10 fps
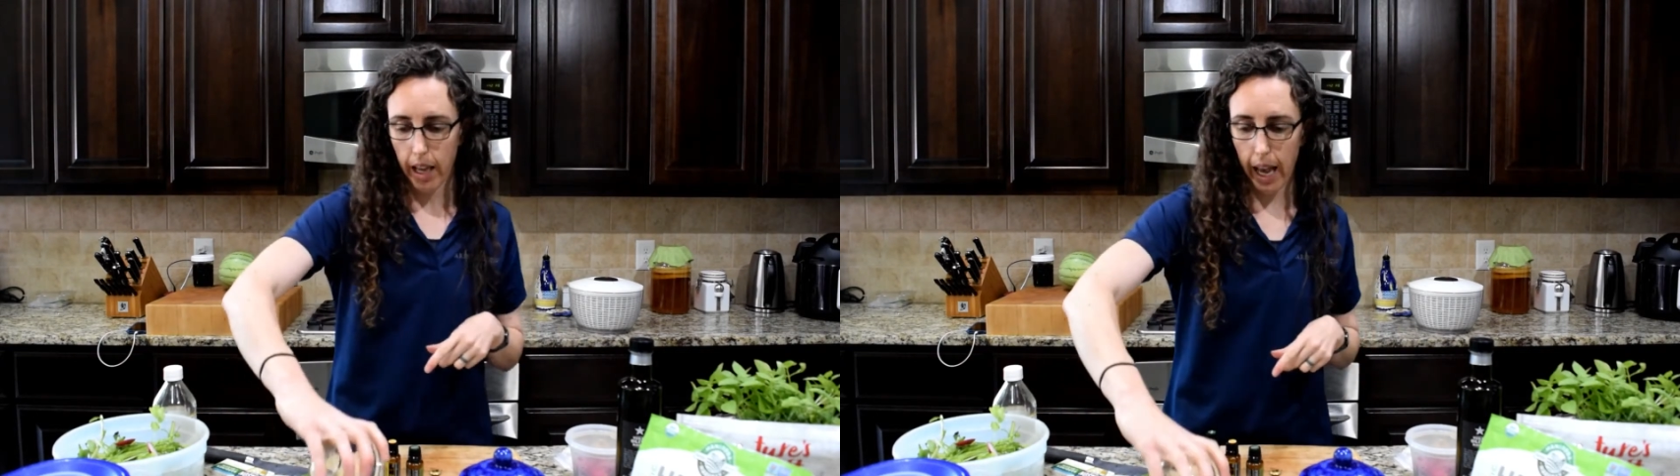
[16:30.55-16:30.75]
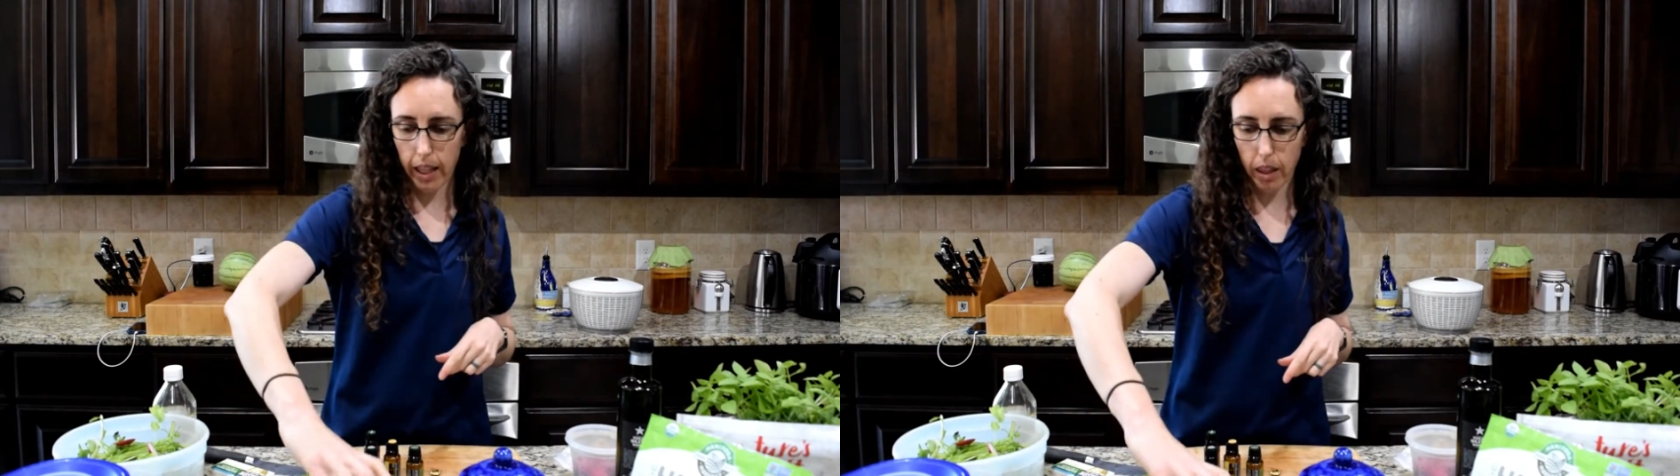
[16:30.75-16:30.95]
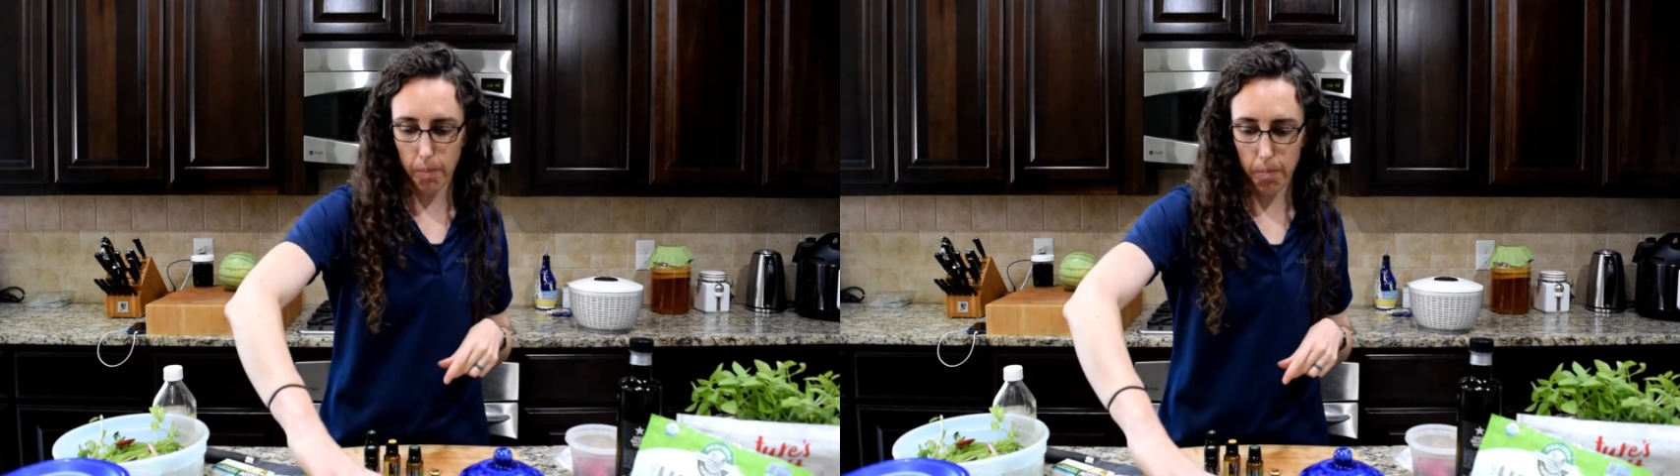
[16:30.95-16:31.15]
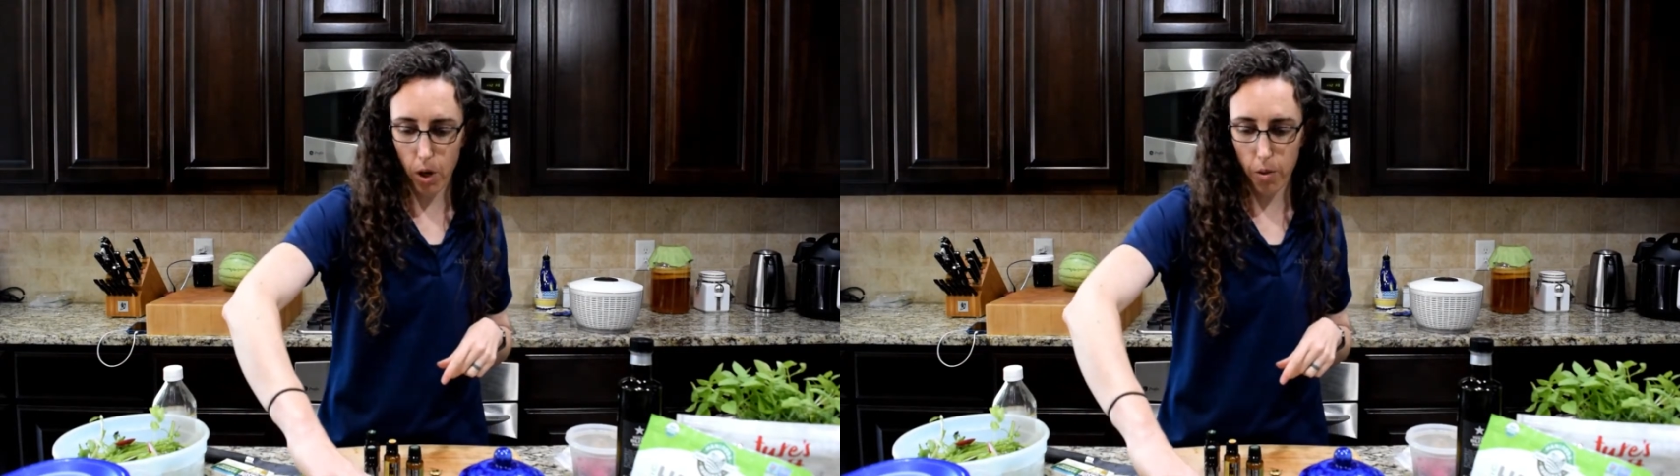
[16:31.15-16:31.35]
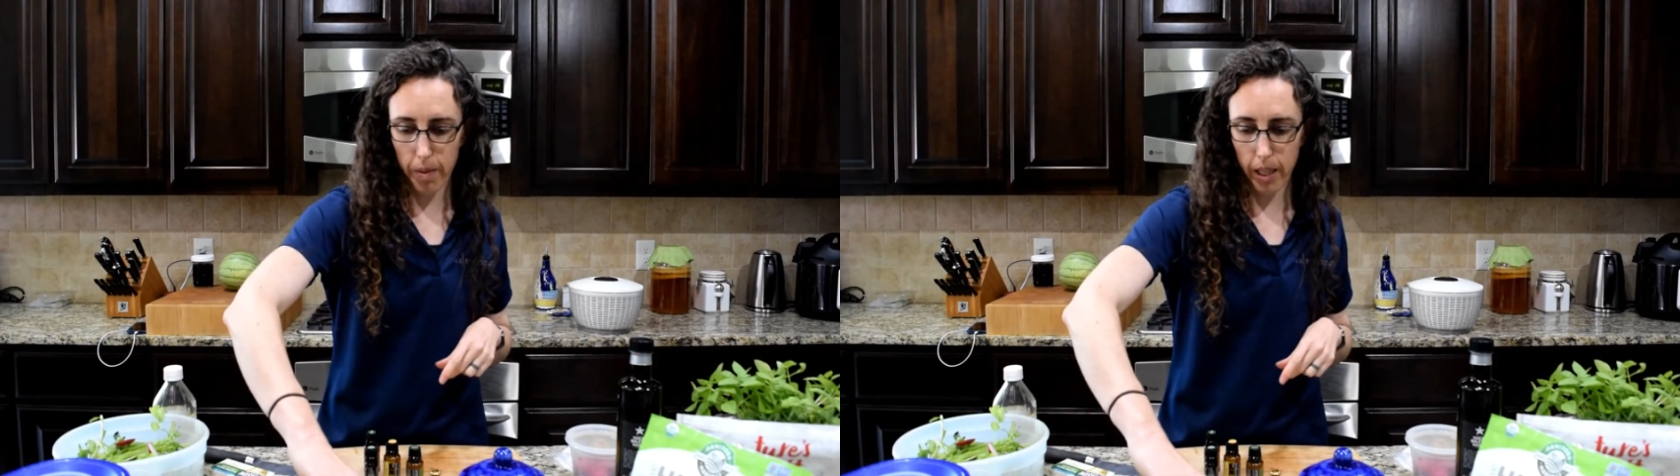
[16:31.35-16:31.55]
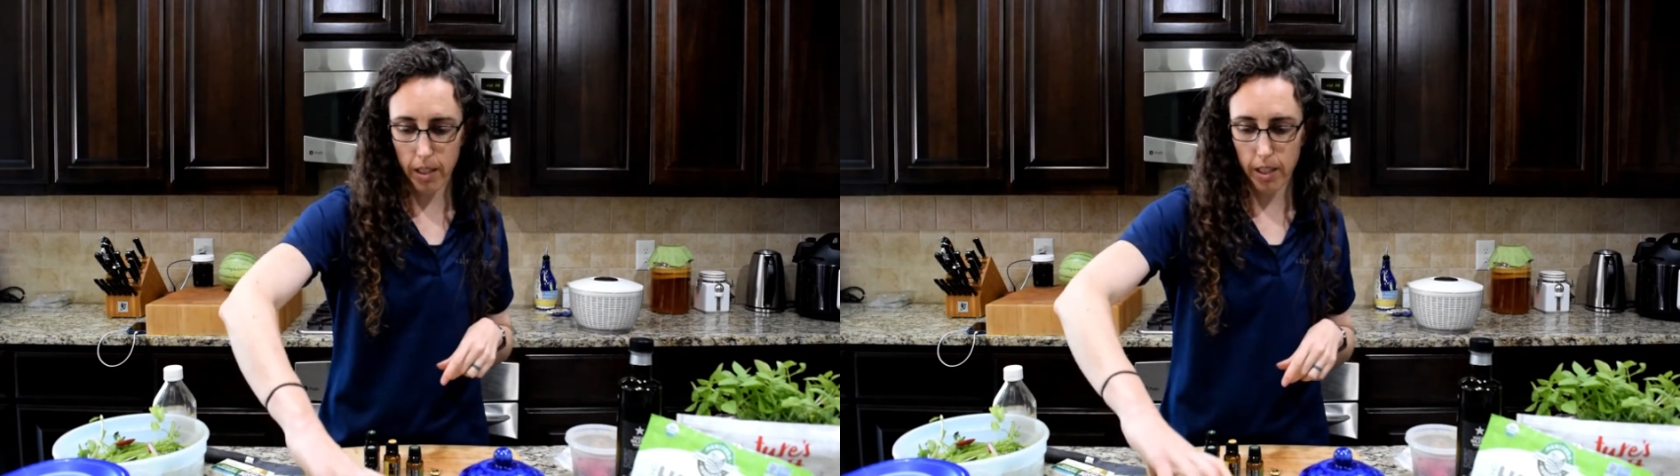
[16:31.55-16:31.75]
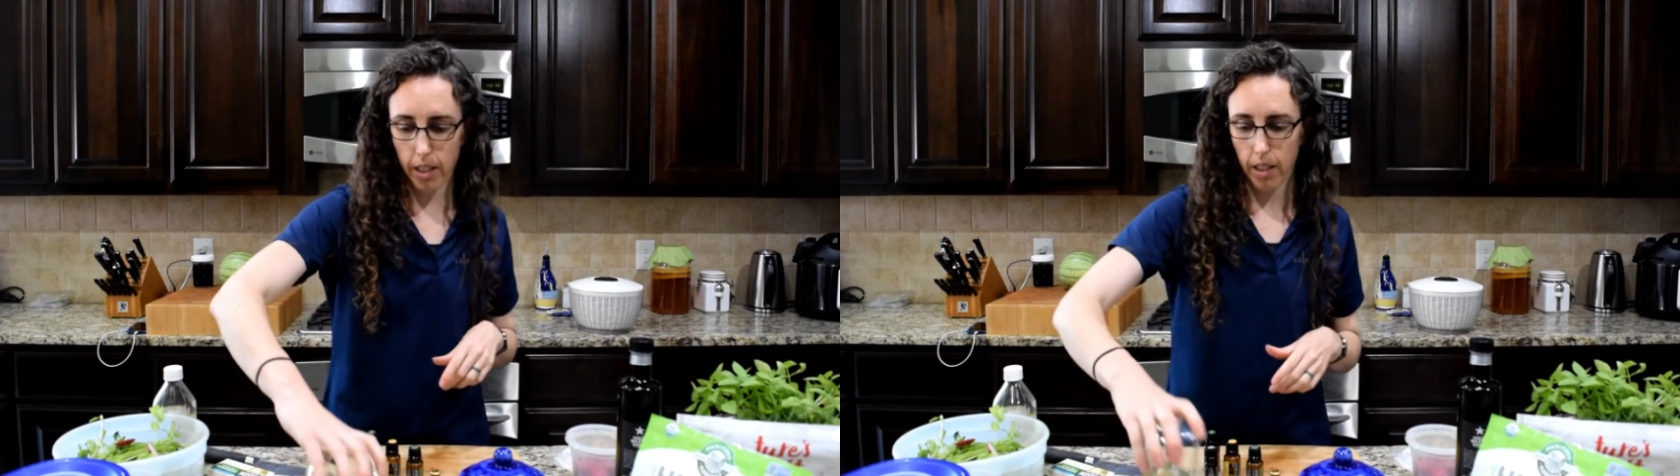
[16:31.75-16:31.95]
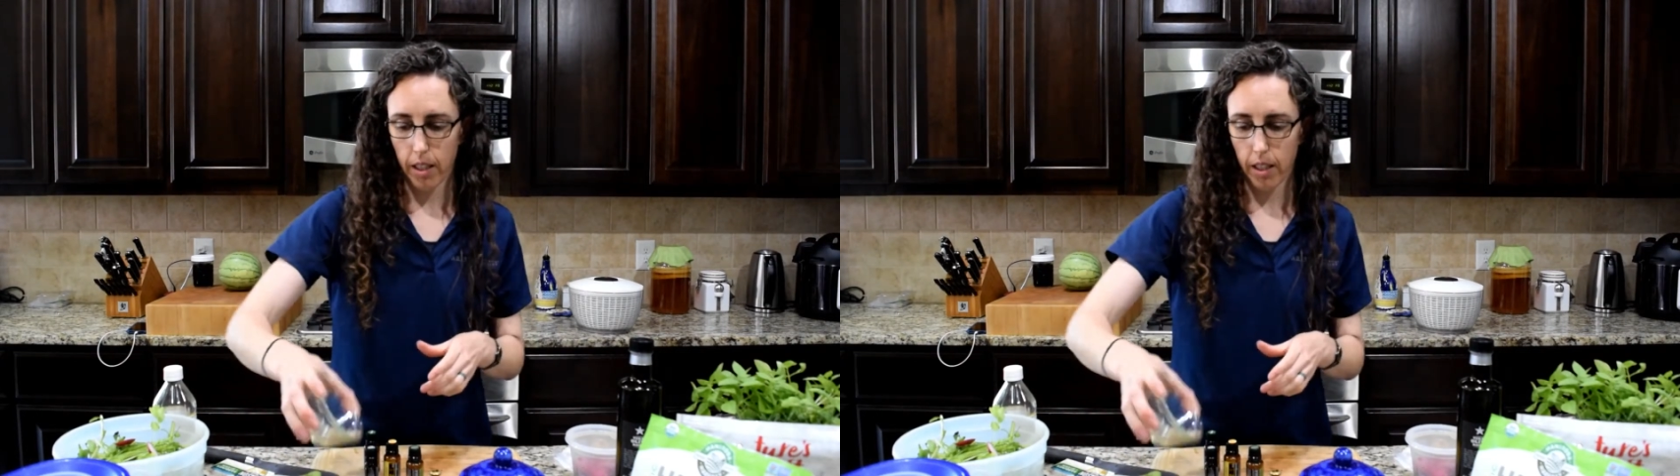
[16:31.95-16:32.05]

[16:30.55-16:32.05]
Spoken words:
at the moment,